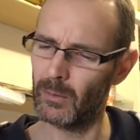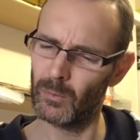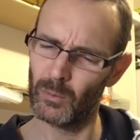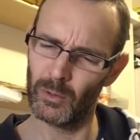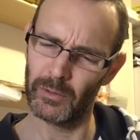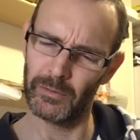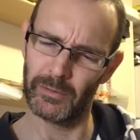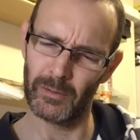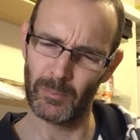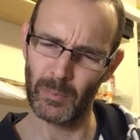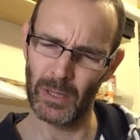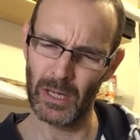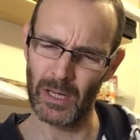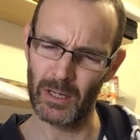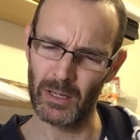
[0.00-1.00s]
what's the
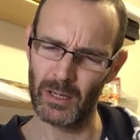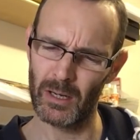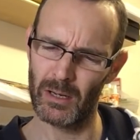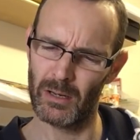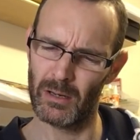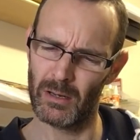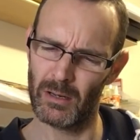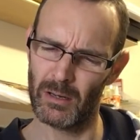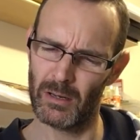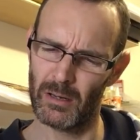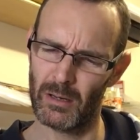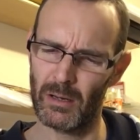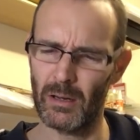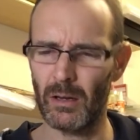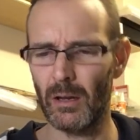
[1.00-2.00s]
pattern?
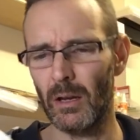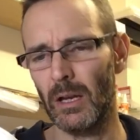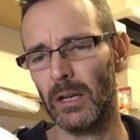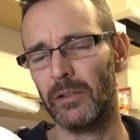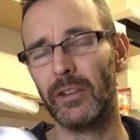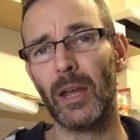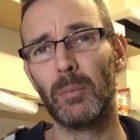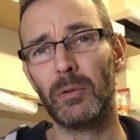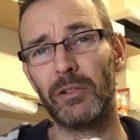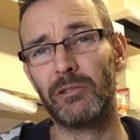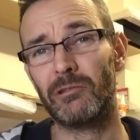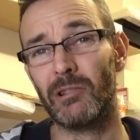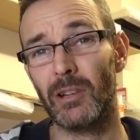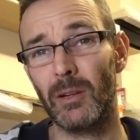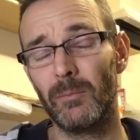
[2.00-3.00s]

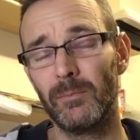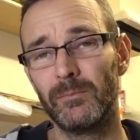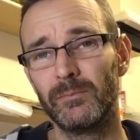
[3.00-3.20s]
Tapestry.